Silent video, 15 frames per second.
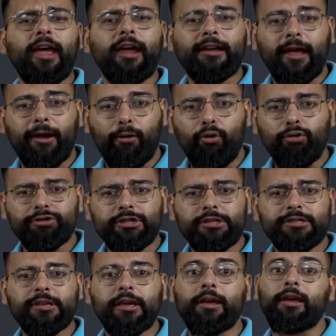A I
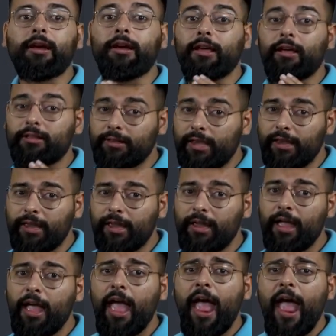technologies, critical
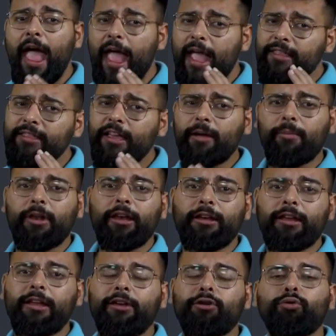thinking, and the
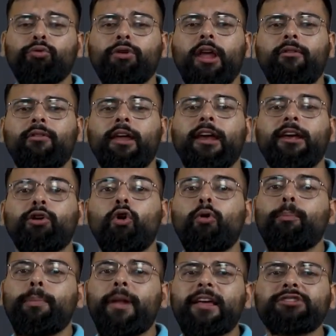ability to navigate
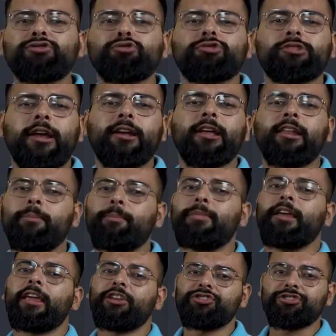complex societal
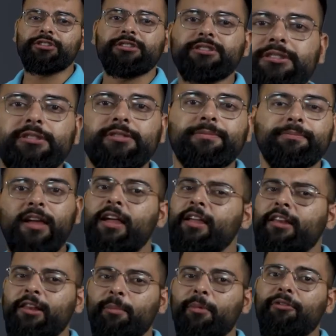implications.
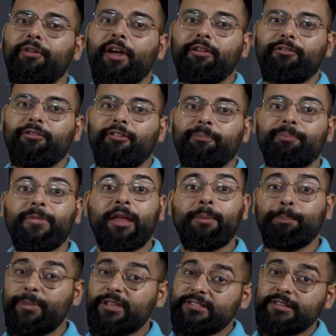Number five.
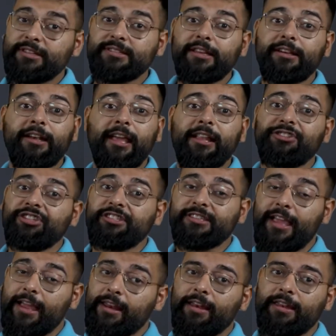Business
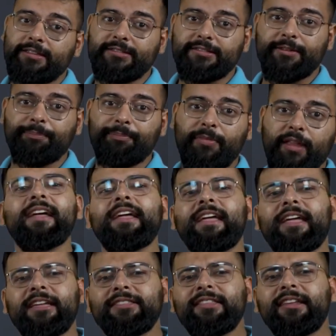Intelligence Analyst.
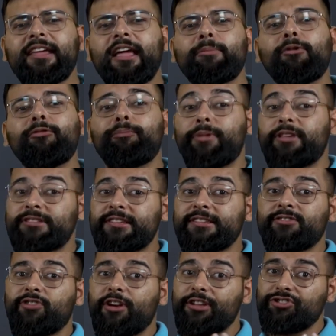In the realm of
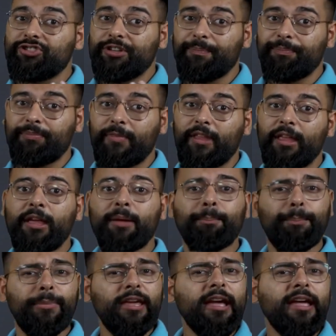business strategy,
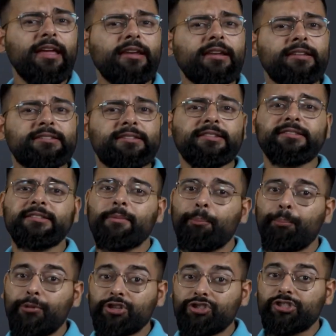B I analysis
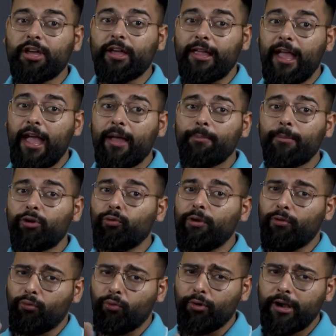bridge the gap
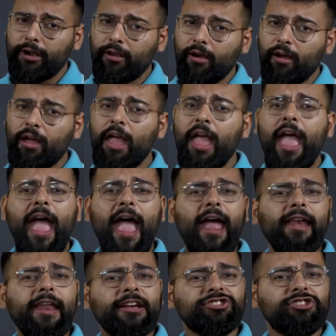between raw data
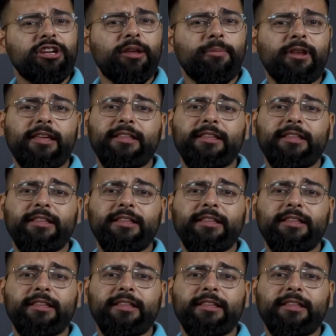and actionable